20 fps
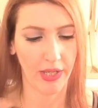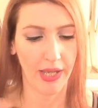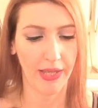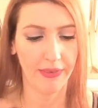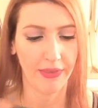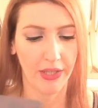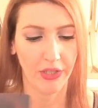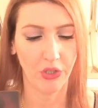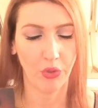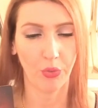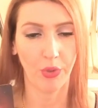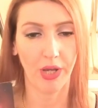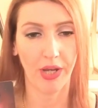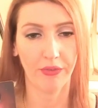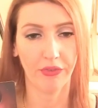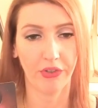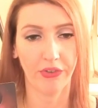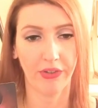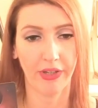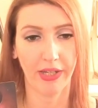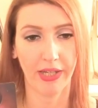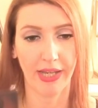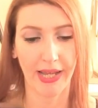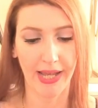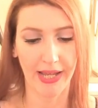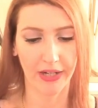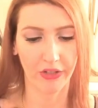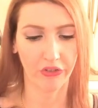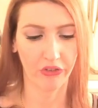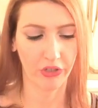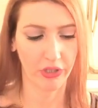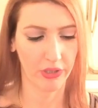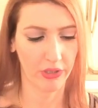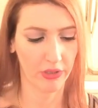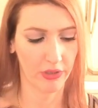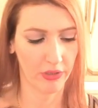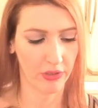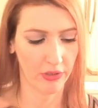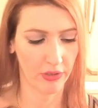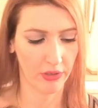and then you will have to take an action.
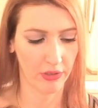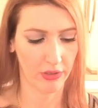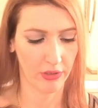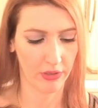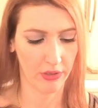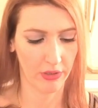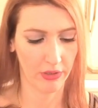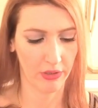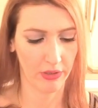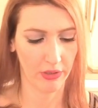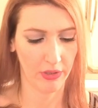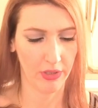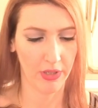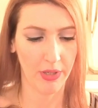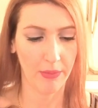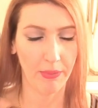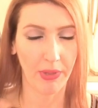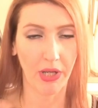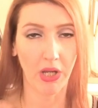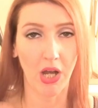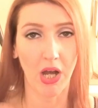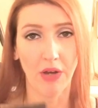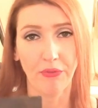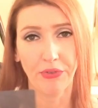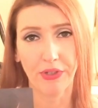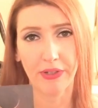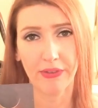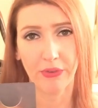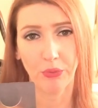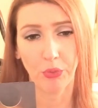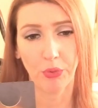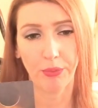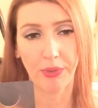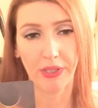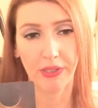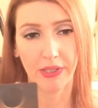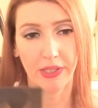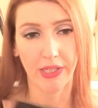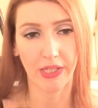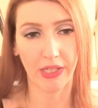But confidence will be
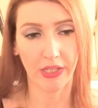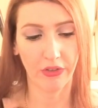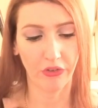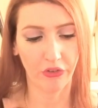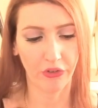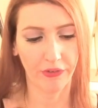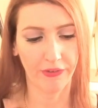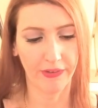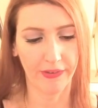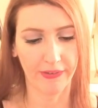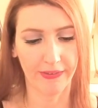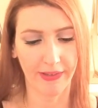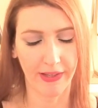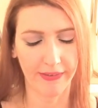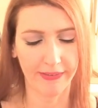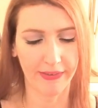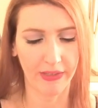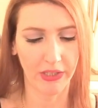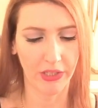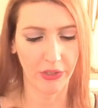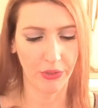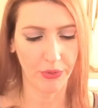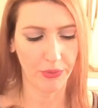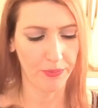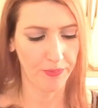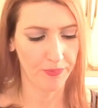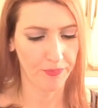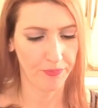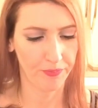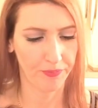the key to your success, Leo.